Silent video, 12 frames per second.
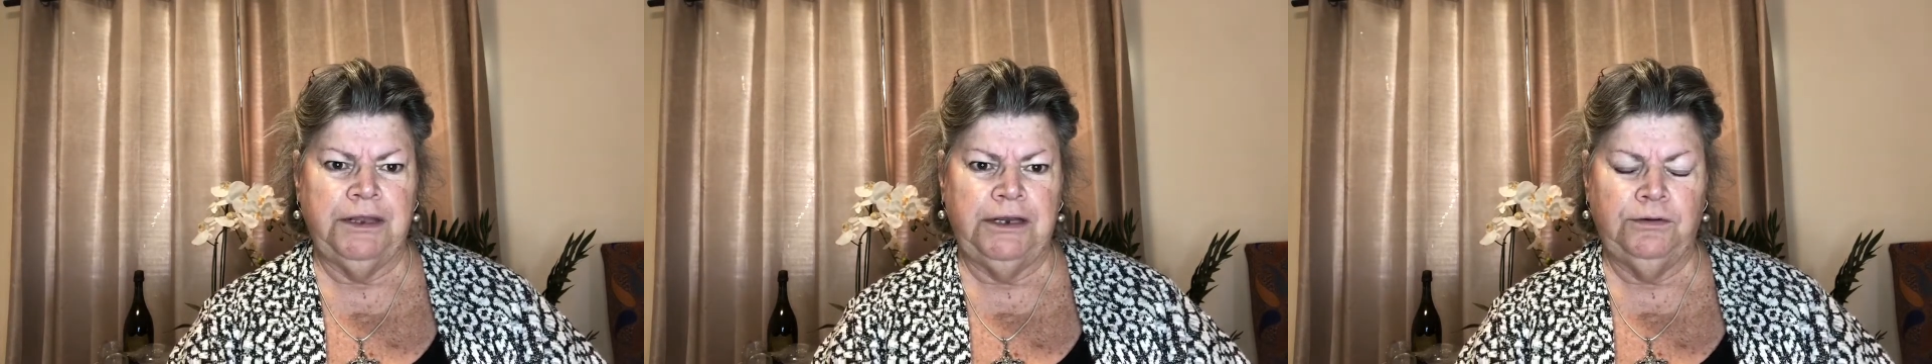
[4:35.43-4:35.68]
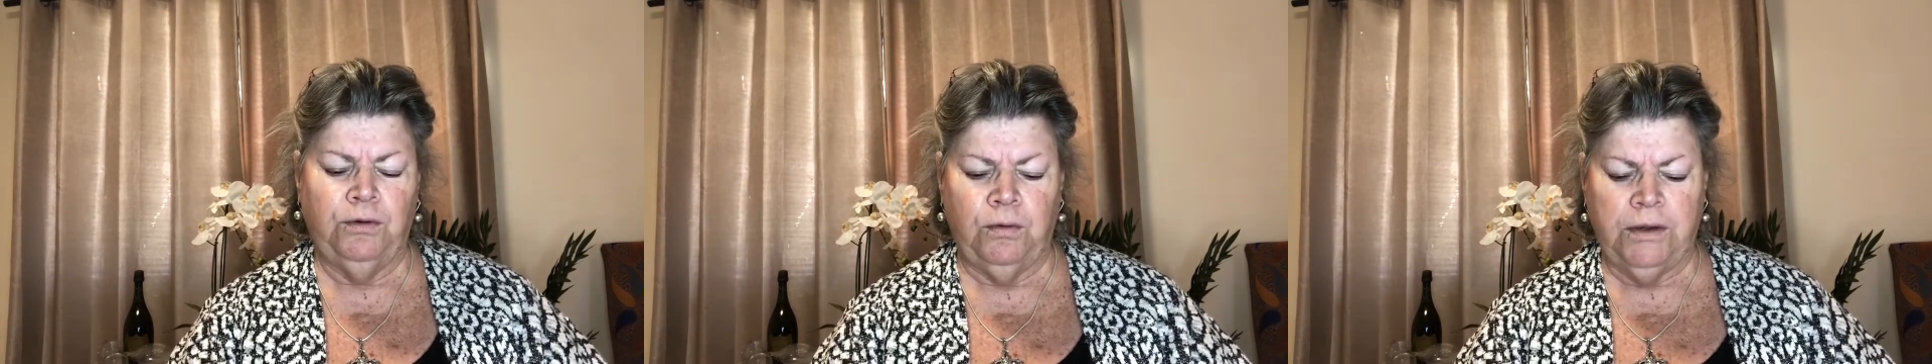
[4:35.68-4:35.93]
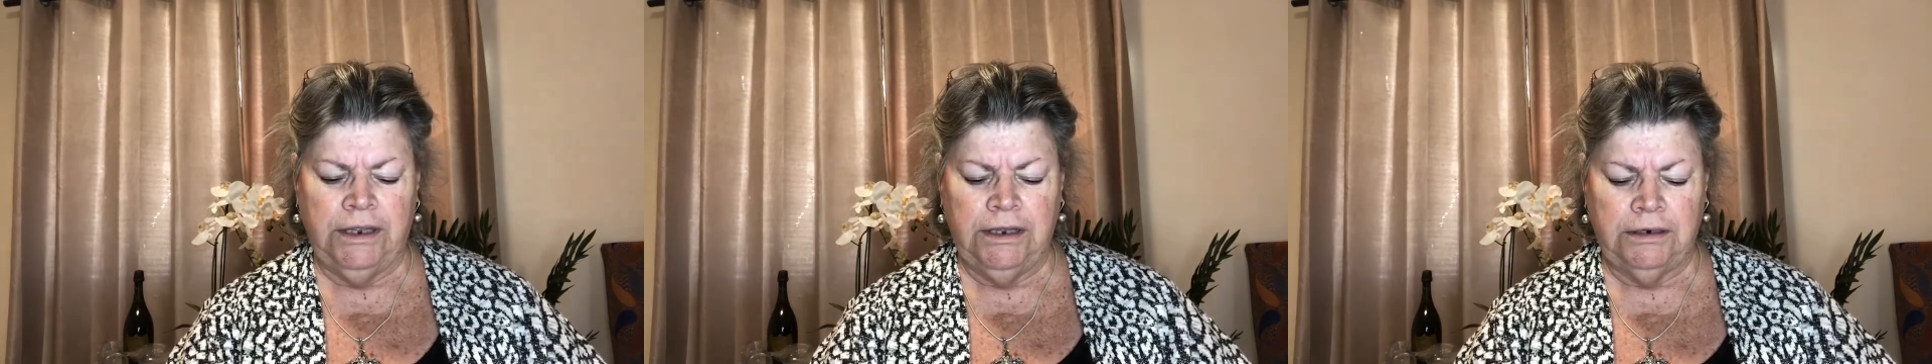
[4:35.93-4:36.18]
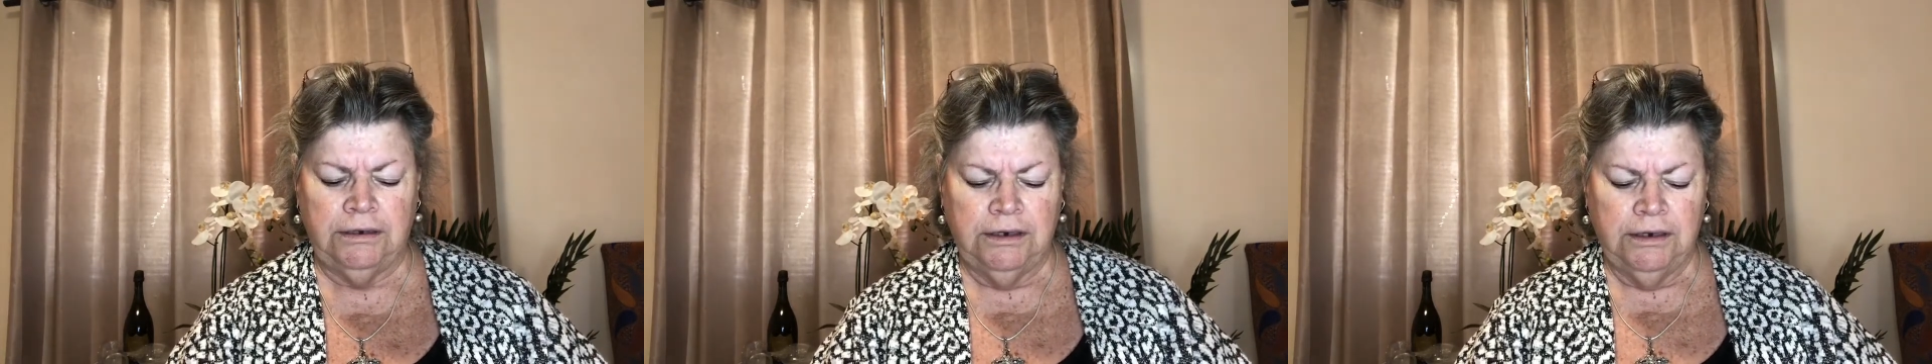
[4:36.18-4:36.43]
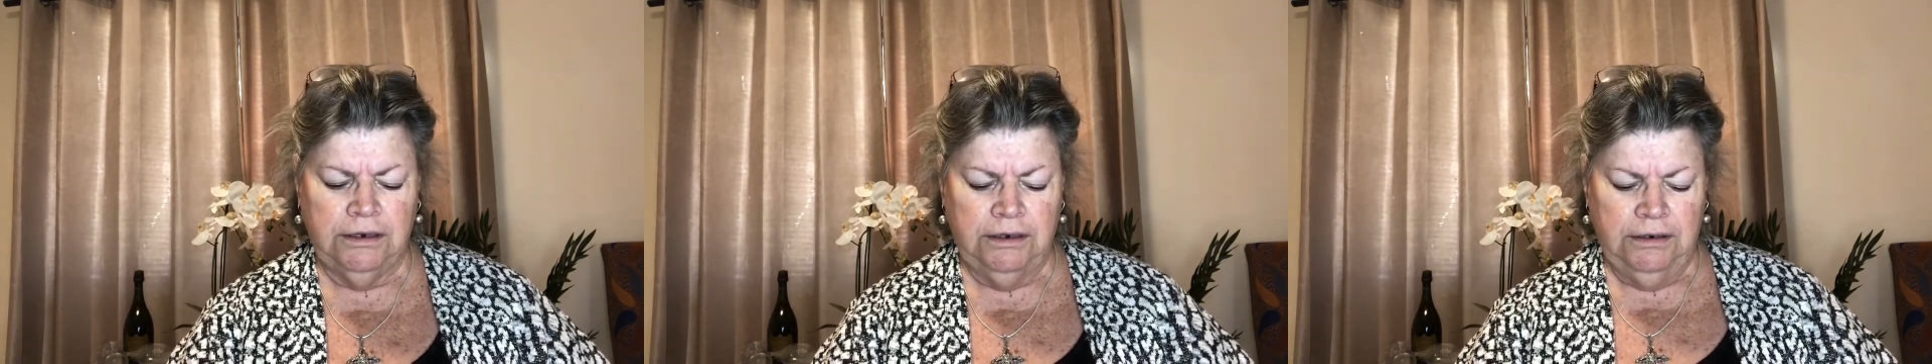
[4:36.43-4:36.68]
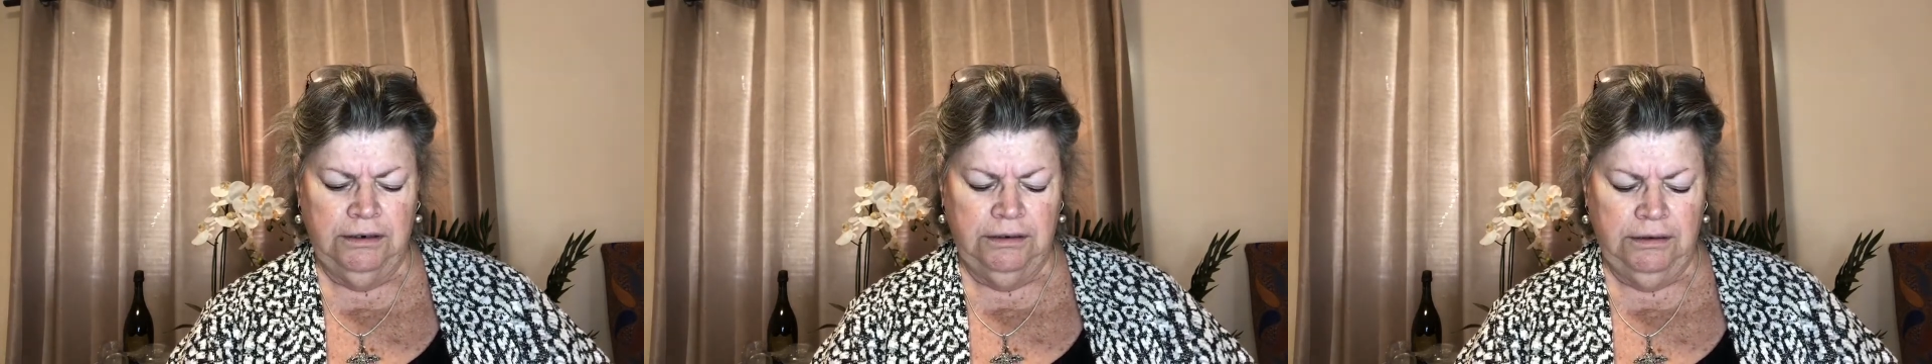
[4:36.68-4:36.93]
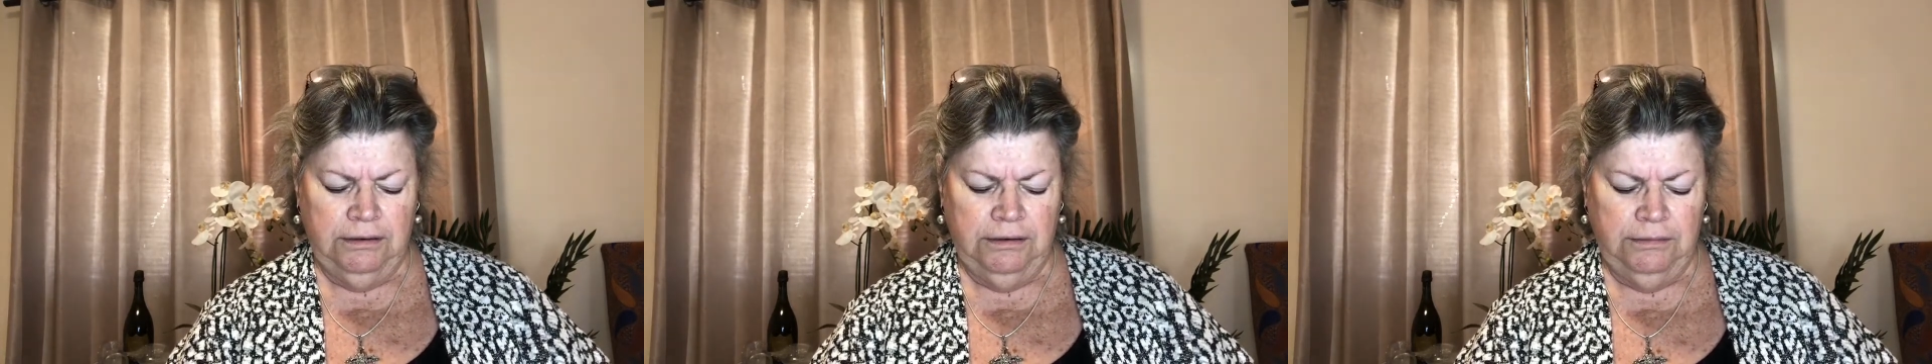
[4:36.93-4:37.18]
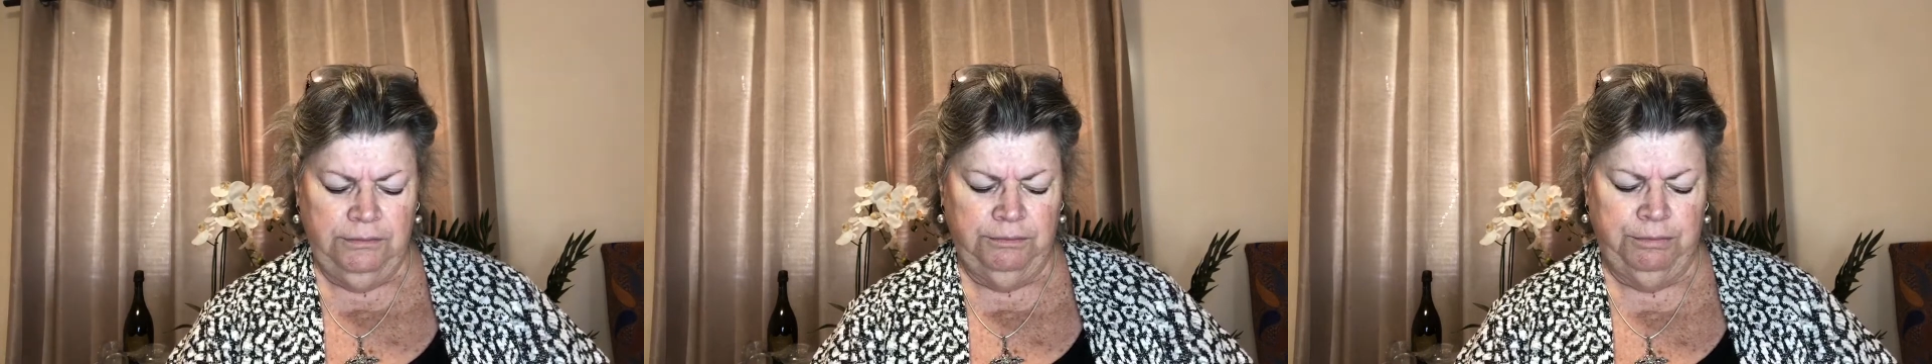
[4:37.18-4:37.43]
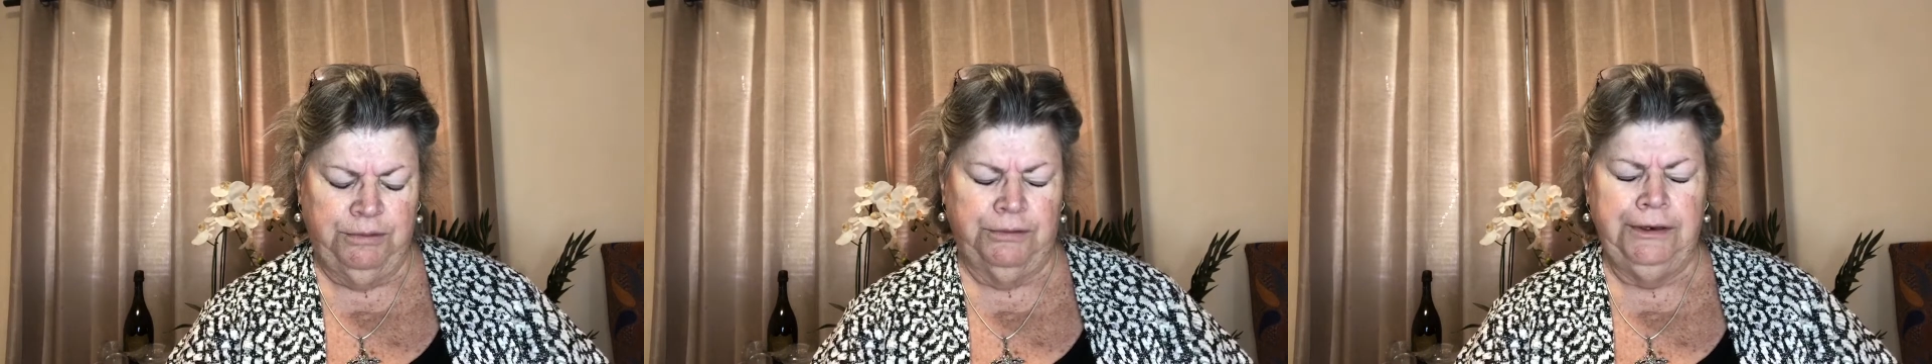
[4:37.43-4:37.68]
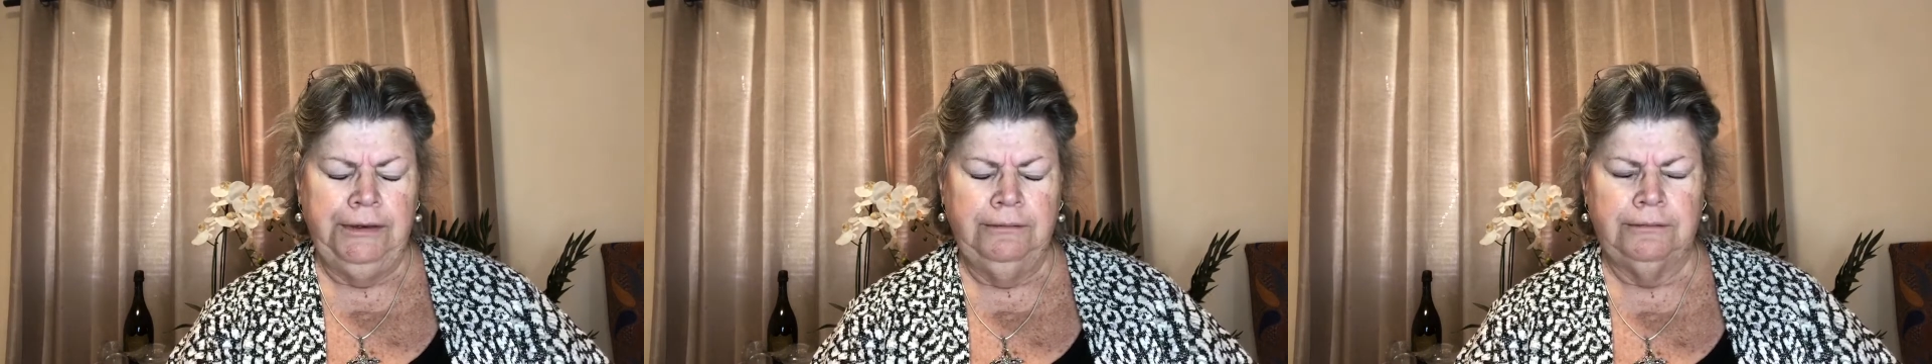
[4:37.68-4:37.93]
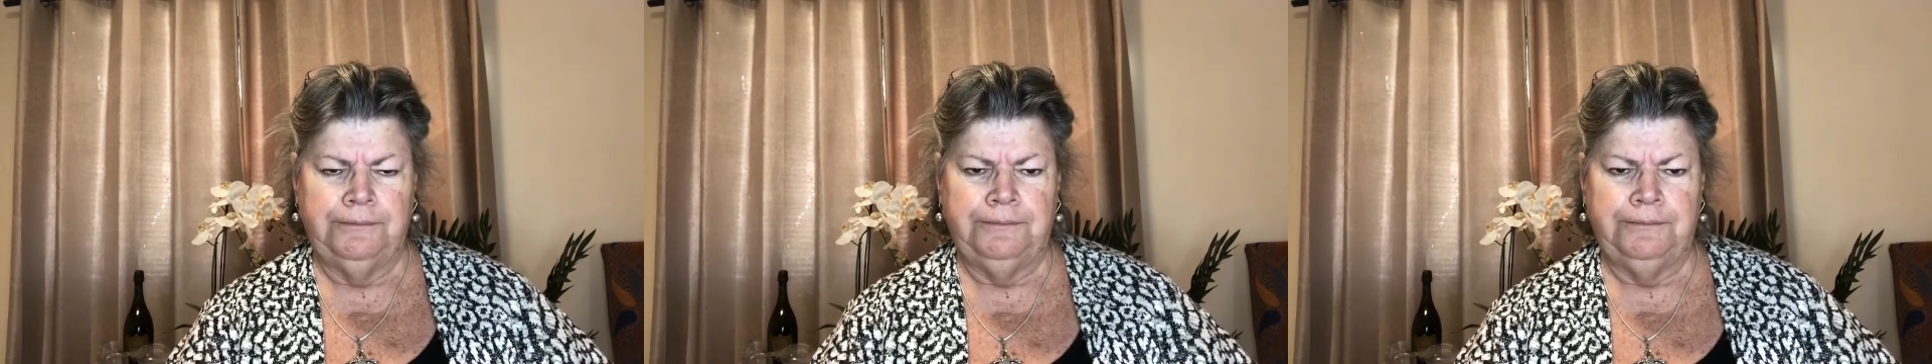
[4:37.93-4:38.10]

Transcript: there talking and it was boring,